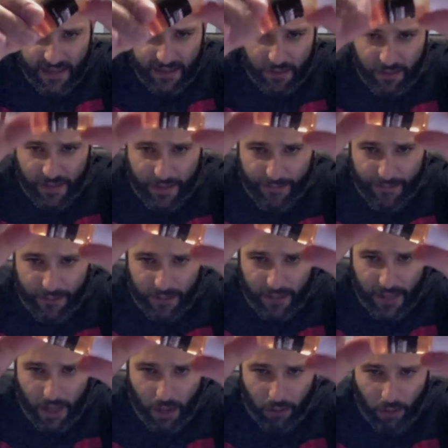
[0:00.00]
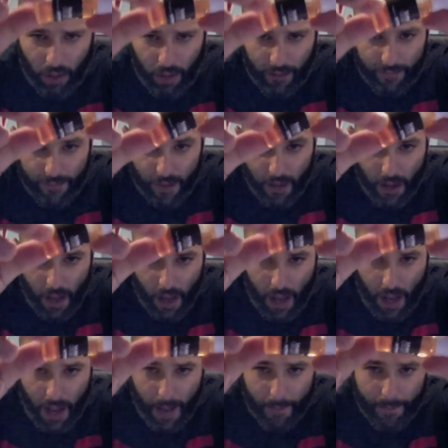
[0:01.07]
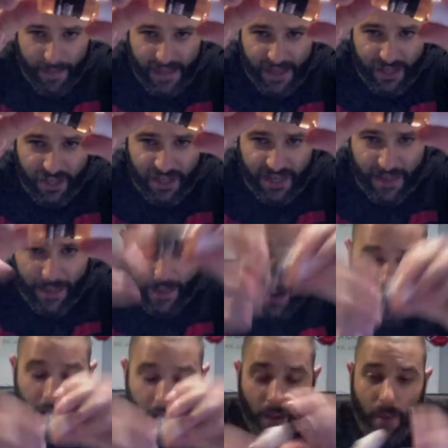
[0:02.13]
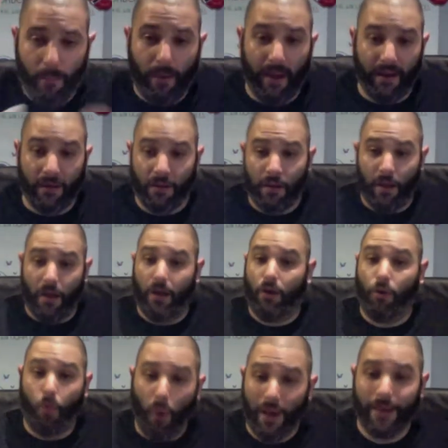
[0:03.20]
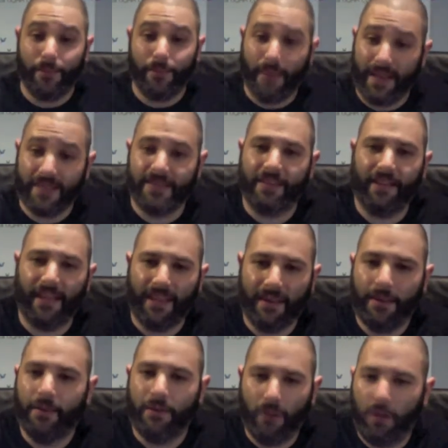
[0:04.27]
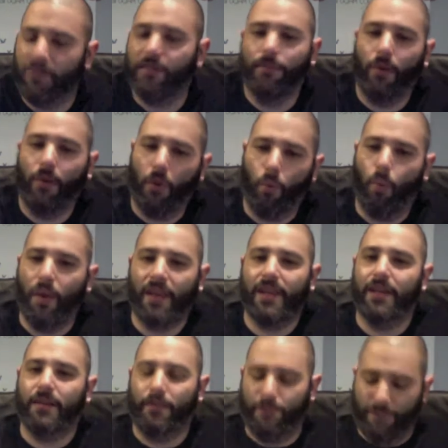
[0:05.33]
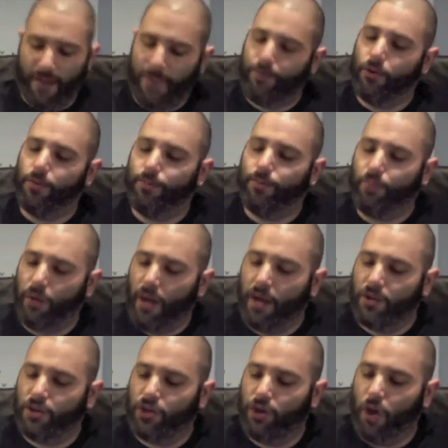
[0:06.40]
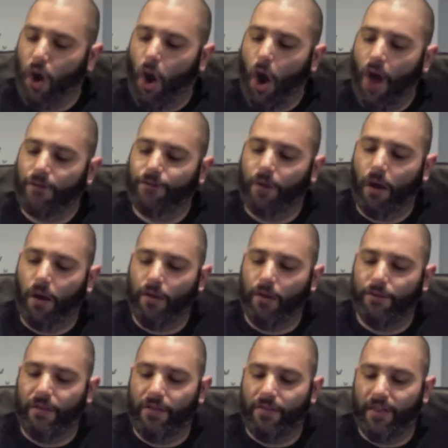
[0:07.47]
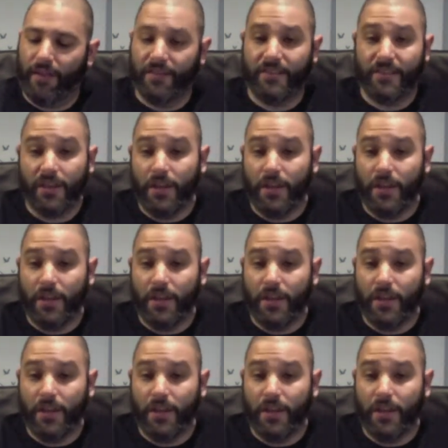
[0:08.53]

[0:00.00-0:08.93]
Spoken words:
so definitely a lot of PG in there, but quite amazingly, some wicked vapor production off of this